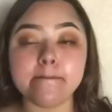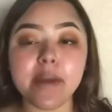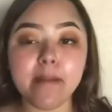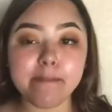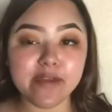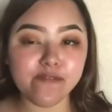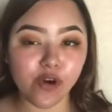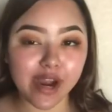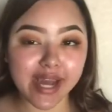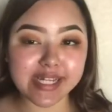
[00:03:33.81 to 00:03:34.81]
But
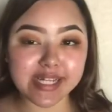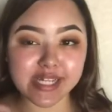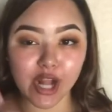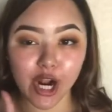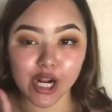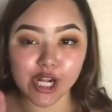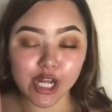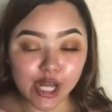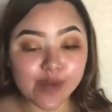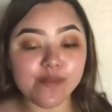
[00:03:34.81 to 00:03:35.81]
before I start
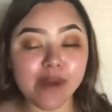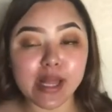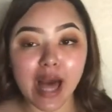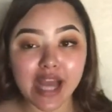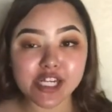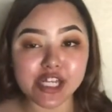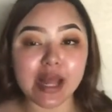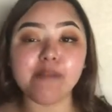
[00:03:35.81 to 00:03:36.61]
my lashes,